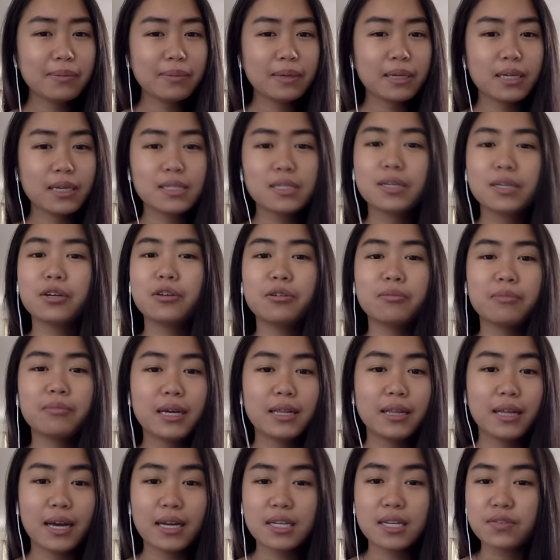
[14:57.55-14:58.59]
because I know in my
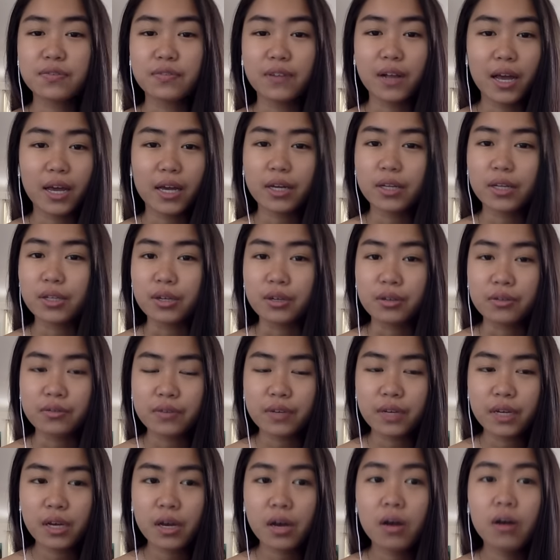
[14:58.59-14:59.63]
last flying alone
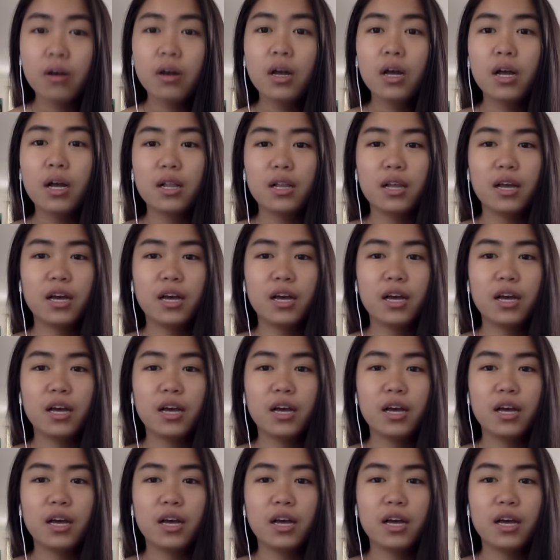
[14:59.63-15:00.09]
video, a